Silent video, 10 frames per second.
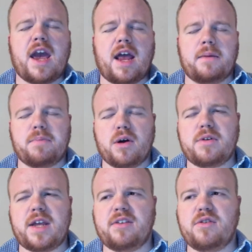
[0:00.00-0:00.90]
And in
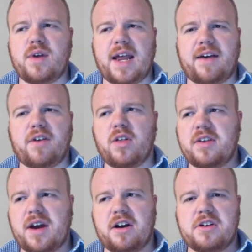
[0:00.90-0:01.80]
proteins, you can have all
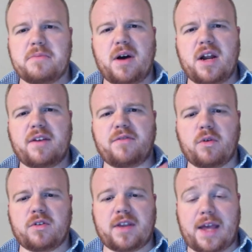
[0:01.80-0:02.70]
these hydrogen bonding
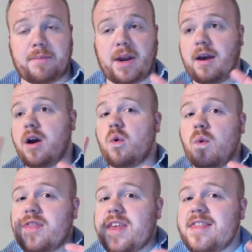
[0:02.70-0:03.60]
forces happening
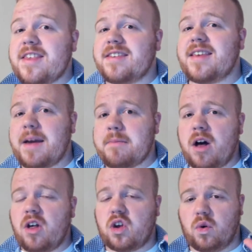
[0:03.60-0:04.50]
within the same
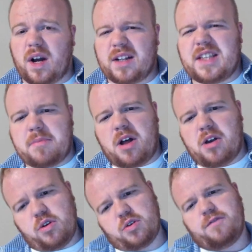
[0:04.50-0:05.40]
molecule, causing the
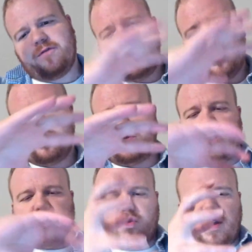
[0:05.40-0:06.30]
molecule to fold
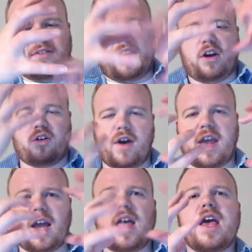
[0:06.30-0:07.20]
and twist and
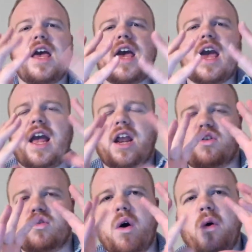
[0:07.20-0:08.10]
creak
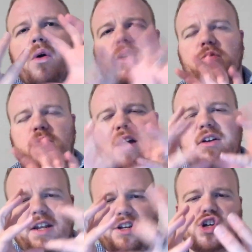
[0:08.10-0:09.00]
and go all
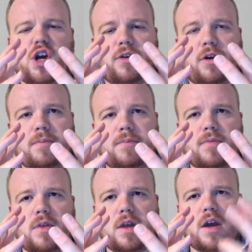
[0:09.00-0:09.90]
around each other,
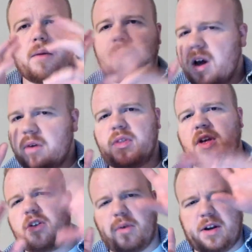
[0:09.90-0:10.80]
along with
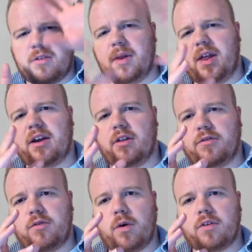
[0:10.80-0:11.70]
other intermolecular
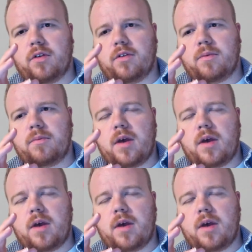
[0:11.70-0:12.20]
forces.